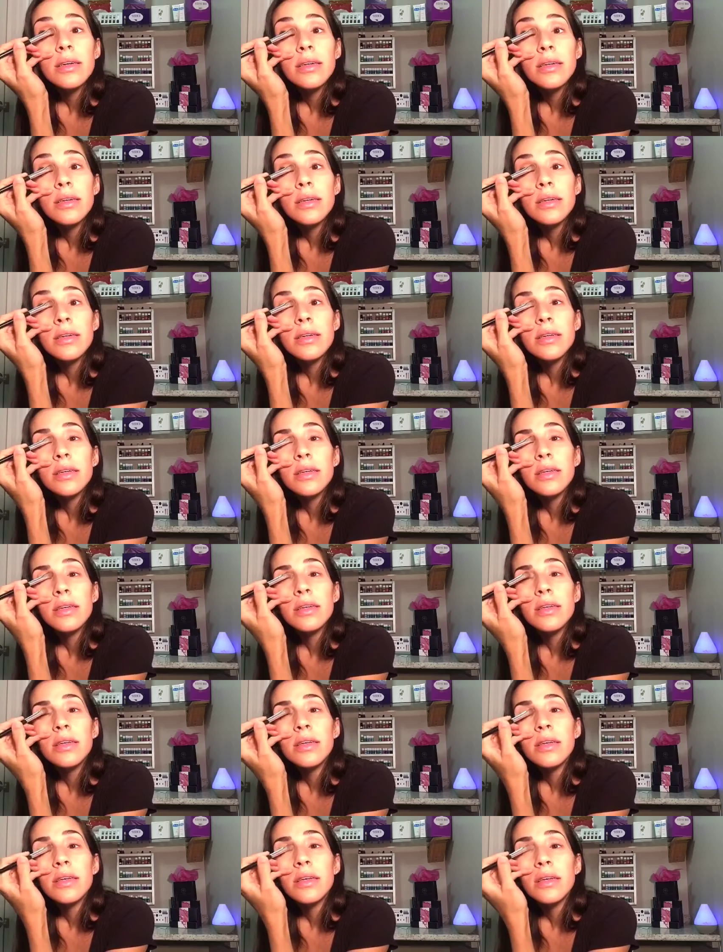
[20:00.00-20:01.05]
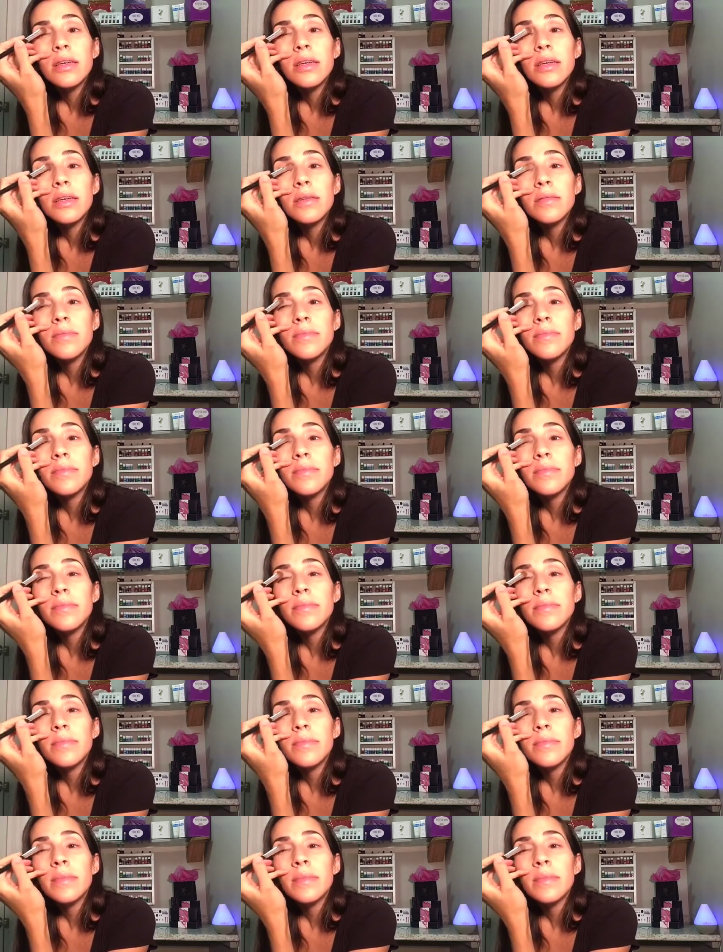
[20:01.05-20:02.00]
[no speech]